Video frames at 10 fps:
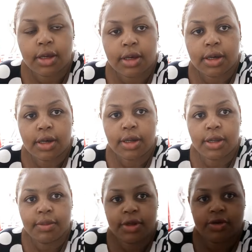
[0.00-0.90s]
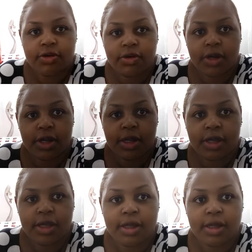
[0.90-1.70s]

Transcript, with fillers: Uh, let me try.